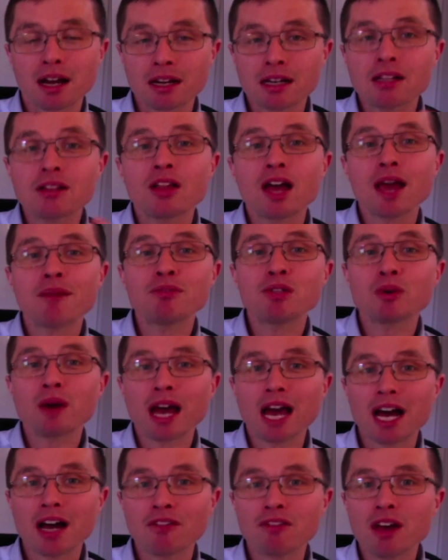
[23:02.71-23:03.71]
Claim to
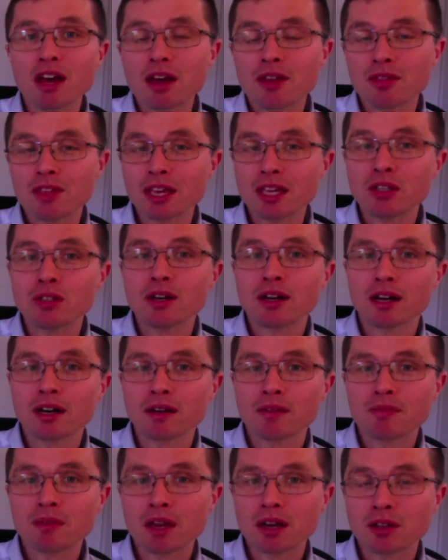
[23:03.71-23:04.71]
have the
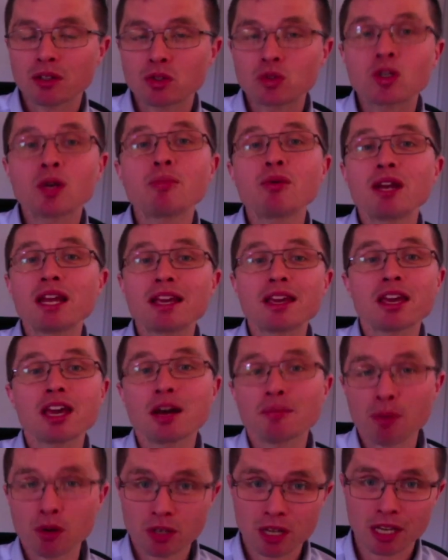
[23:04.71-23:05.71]

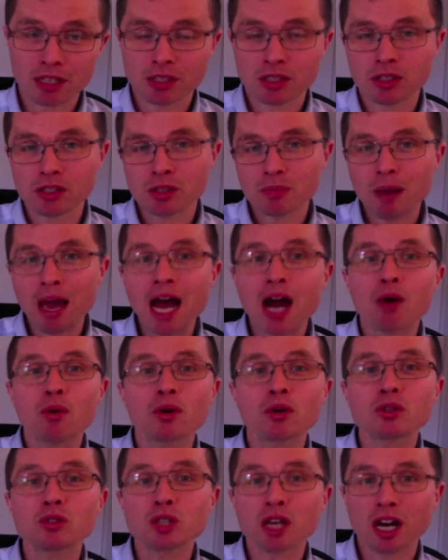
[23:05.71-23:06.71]
tribunicia potestas,
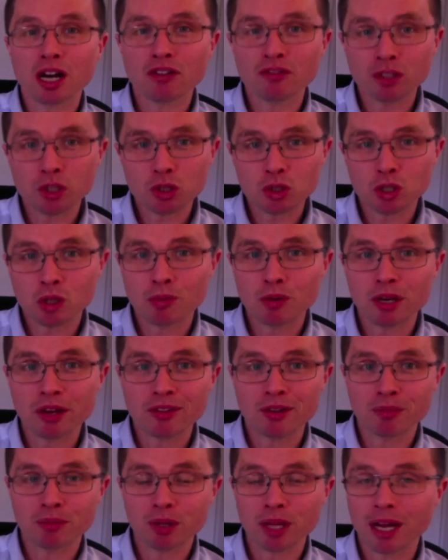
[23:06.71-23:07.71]
powers of a tribune of the
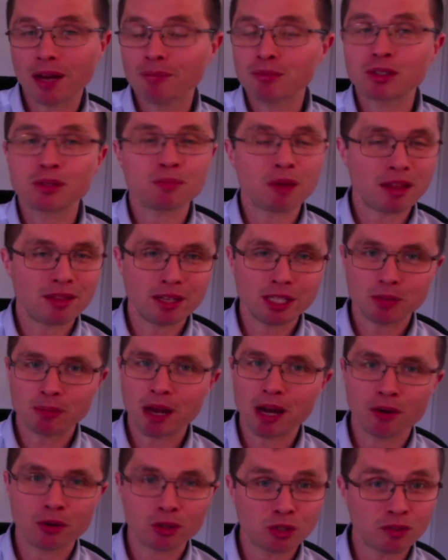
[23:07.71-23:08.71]
plebs. And these
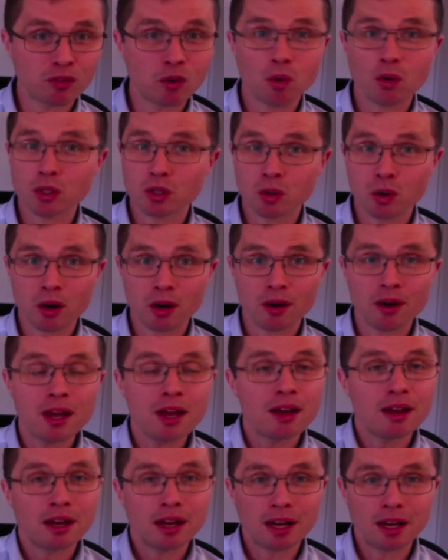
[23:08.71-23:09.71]
powers, of course, are
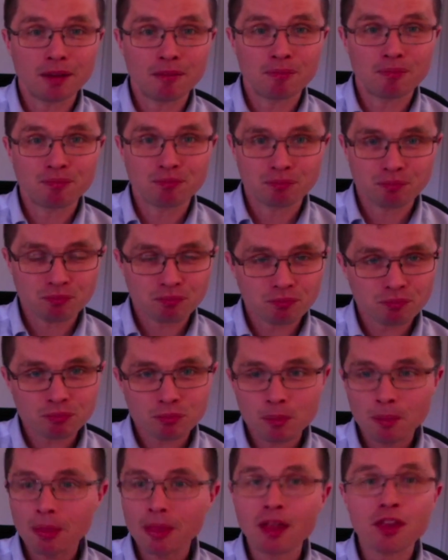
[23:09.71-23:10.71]

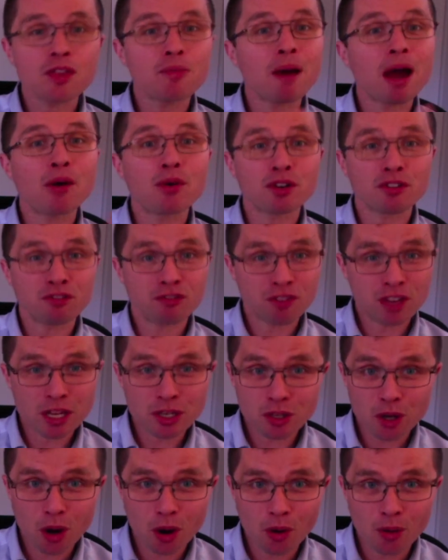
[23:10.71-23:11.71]
the power to
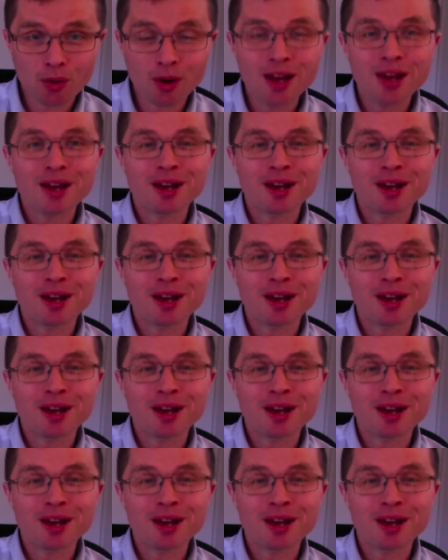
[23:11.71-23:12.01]
veto